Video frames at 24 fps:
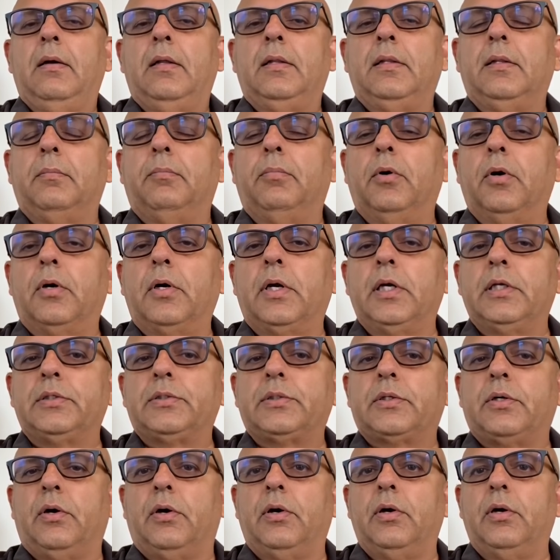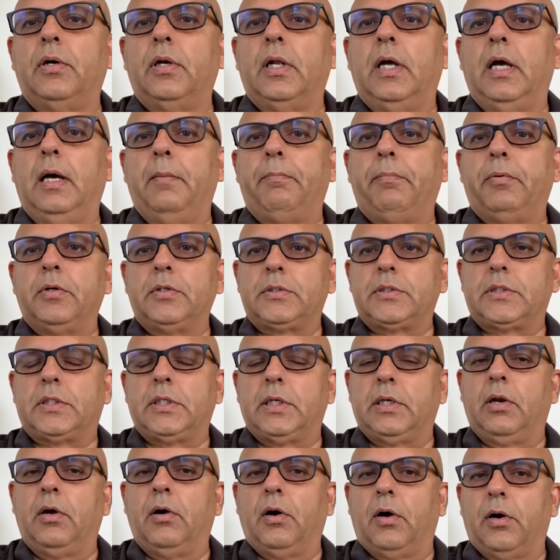The book is called
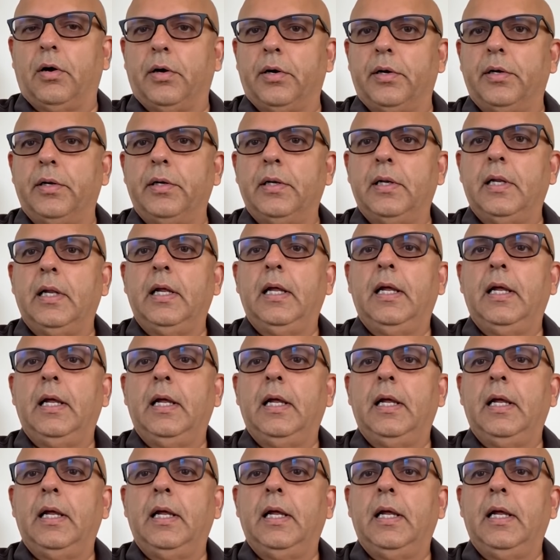Apostate God,